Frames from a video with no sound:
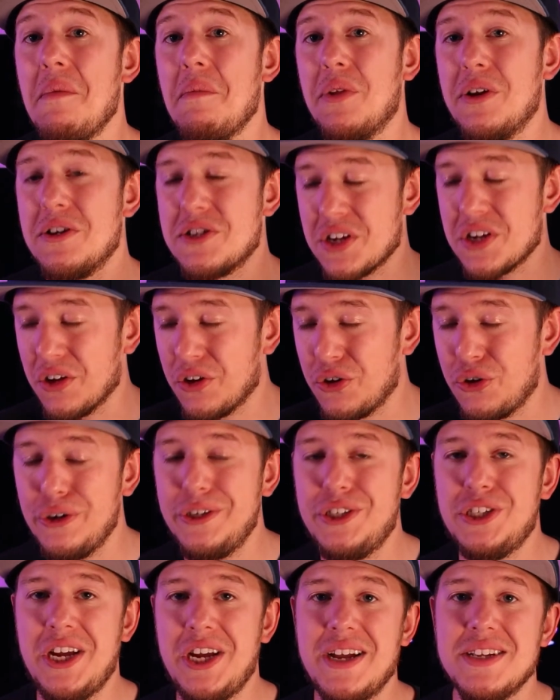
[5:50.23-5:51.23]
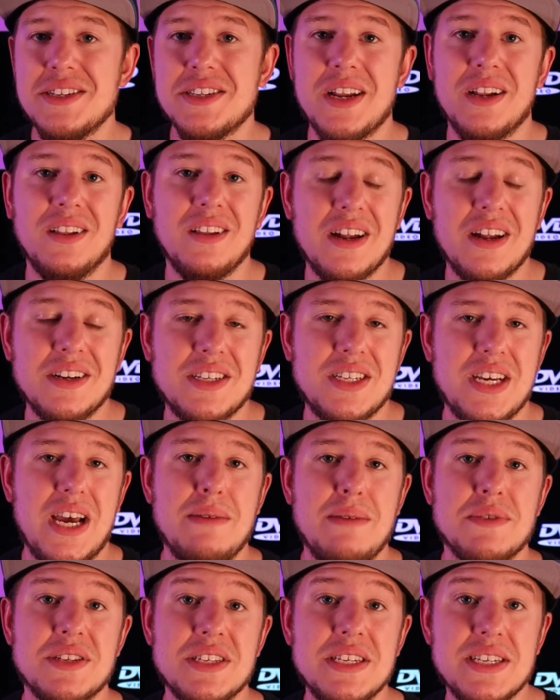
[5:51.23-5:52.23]
there's a good chance that a lot of
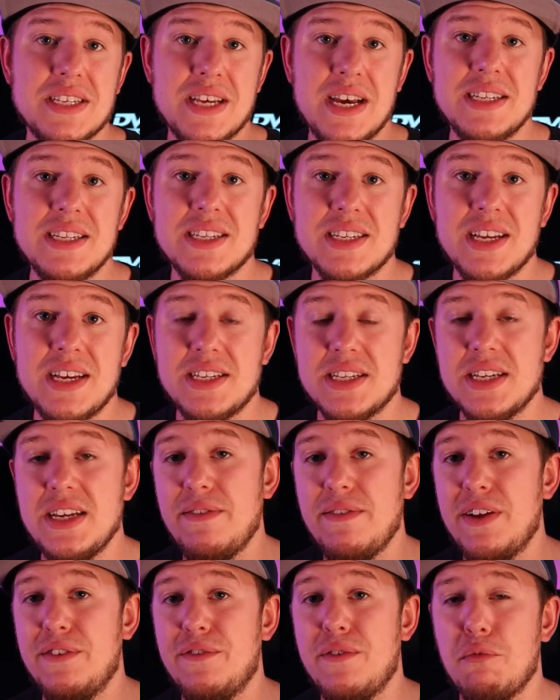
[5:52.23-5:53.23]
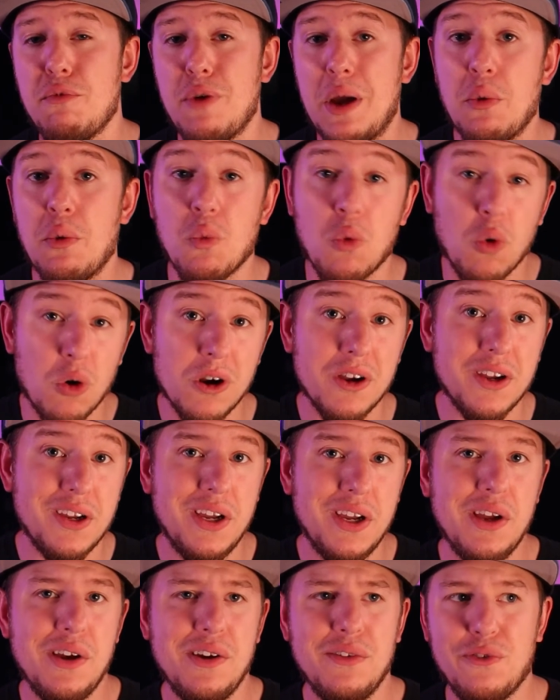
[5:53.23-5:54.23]
times these headsets, even if it might work
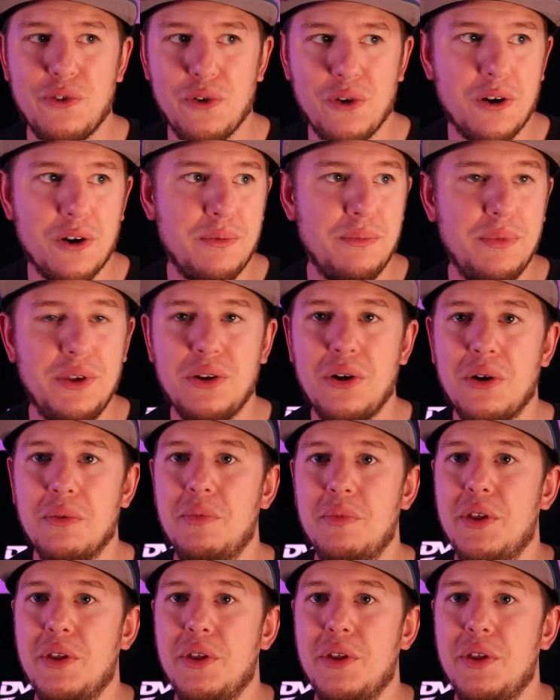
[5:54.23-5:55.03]
for, you know,